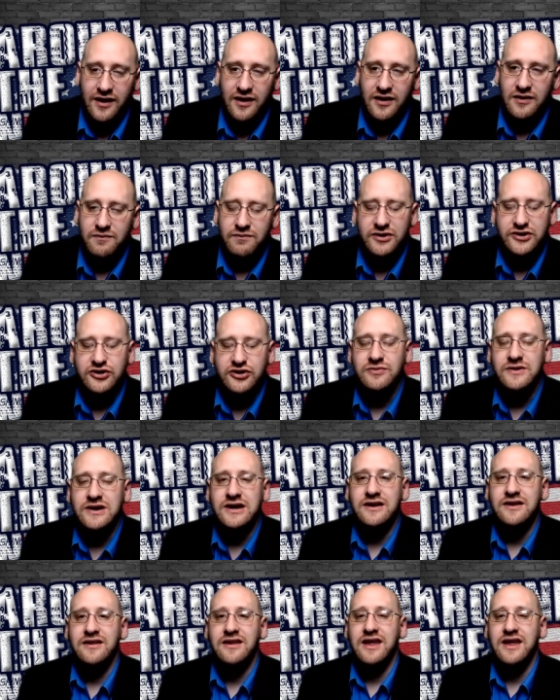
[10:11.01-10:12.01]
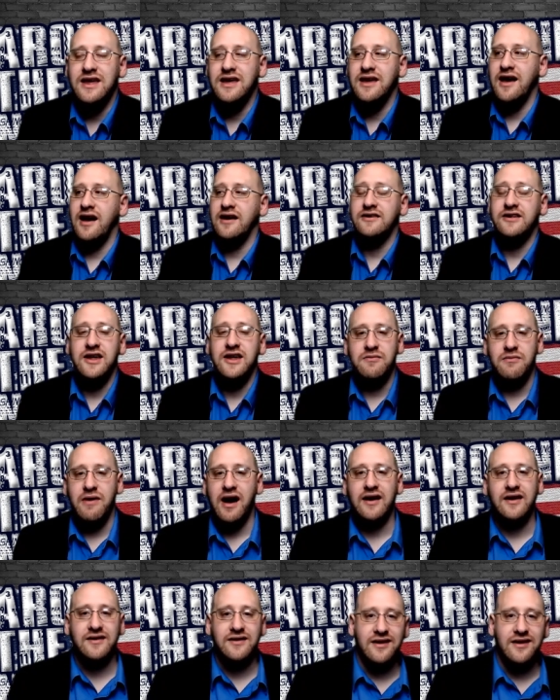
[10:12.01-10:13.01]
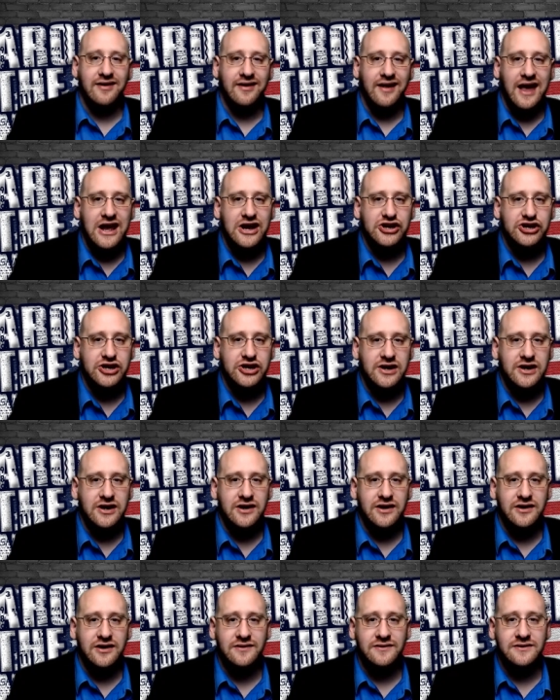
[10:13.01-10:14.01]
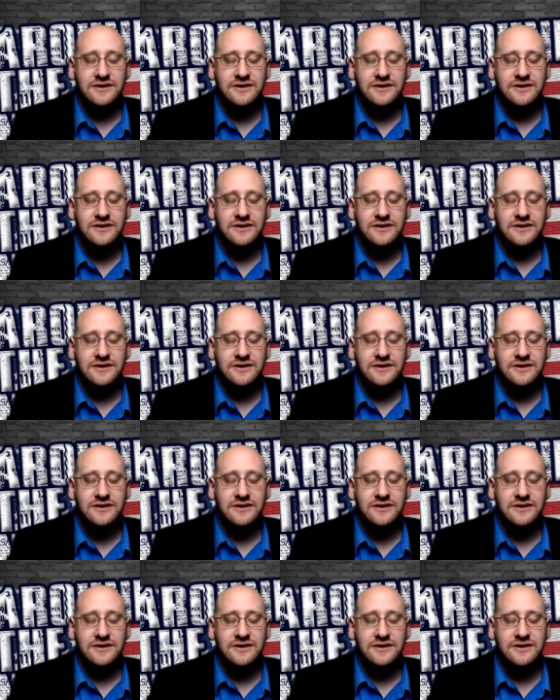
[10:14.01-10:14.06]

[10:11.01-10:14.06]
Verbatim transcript: Between the uh, demonetization